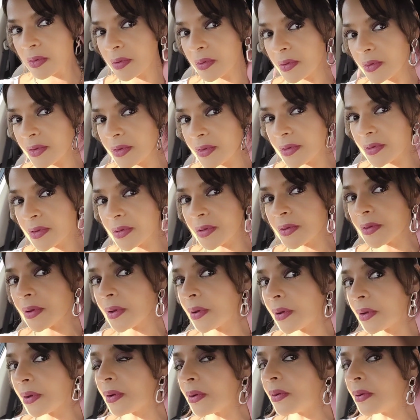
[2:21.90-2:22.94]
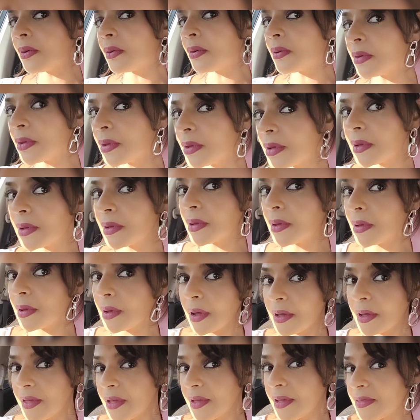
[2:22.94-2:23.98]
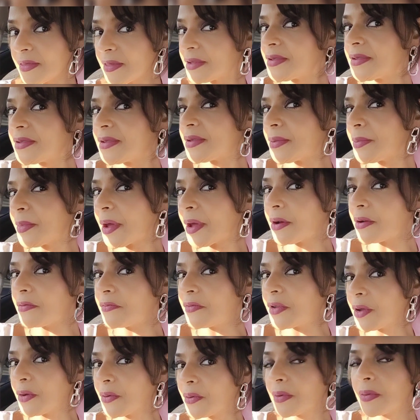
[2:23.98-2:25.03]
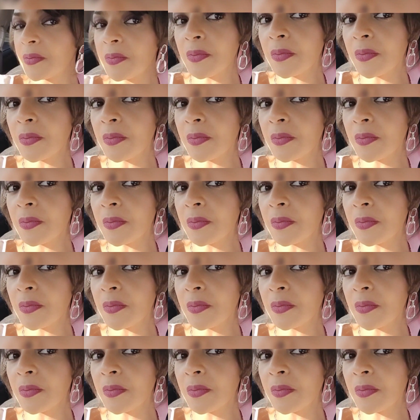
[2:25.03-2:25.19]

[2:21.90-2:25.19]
So I think this is a better view.